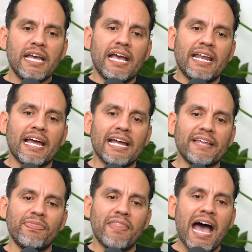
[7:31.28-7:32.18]
And I,
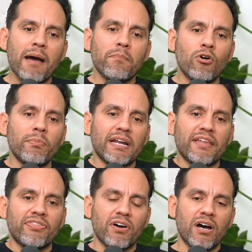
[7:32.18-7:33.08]
in that moment,
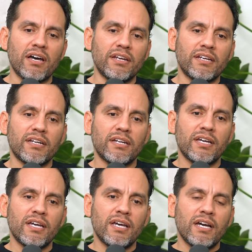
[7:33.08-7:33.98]
I thought,
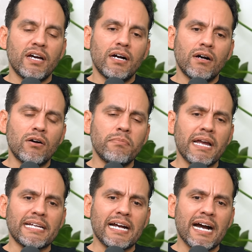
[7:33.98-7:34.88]
oh
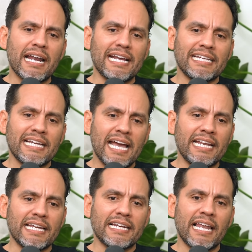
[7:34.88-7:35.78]
my God, I get
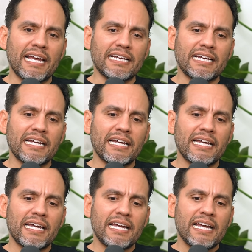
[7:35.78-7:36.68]
it. Like,
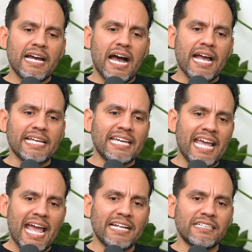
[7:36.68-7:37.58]
I
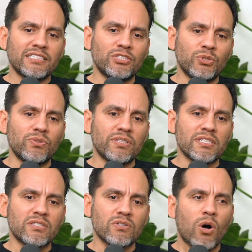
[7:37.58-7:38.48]
can't do
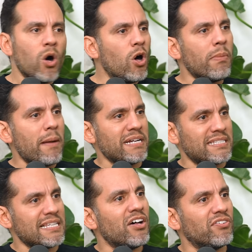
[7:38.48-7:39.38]
this all by
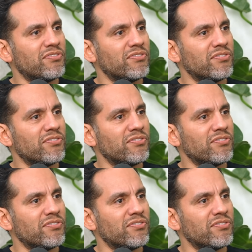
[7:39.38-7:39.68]
myself.